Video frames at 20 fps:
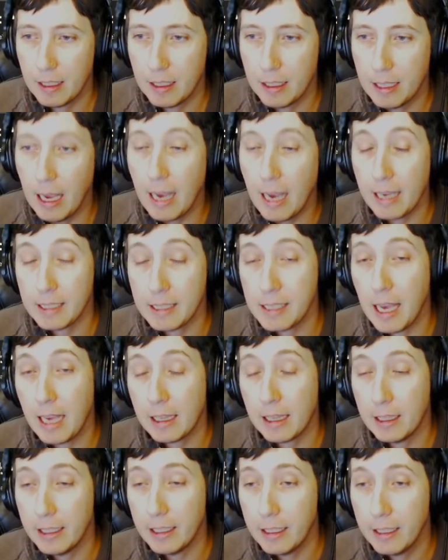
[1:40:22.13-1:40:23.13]
Yeah,
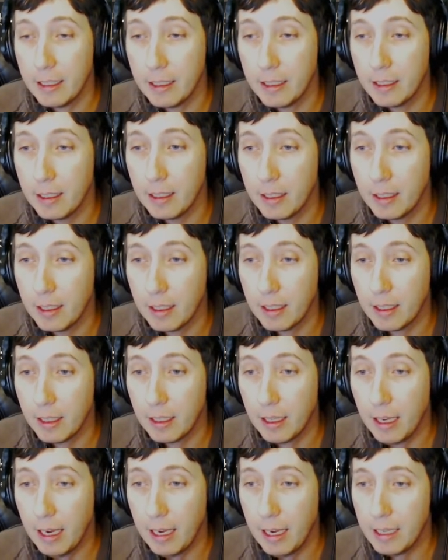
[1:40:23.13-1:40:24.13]
exactly.
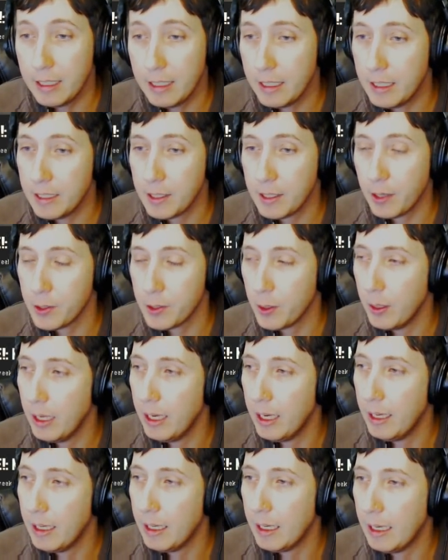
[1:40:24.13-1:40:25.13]
And he's also
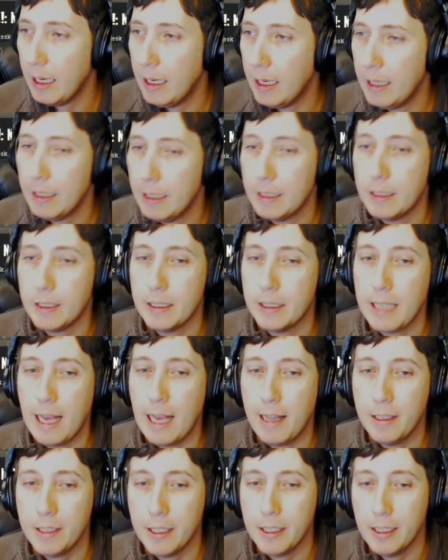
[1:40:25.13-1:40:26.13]
a
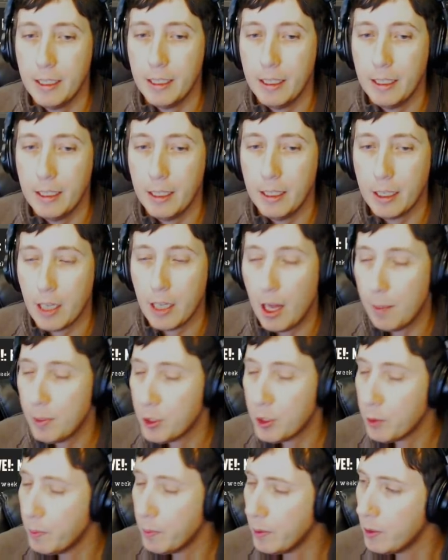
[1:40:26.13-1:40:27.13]
talented and
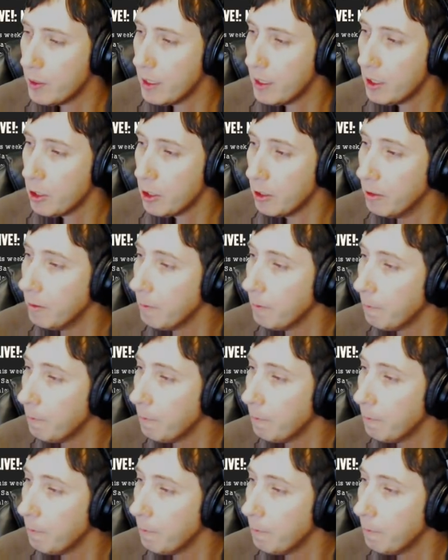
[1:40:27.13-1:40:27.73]
accomplished musician.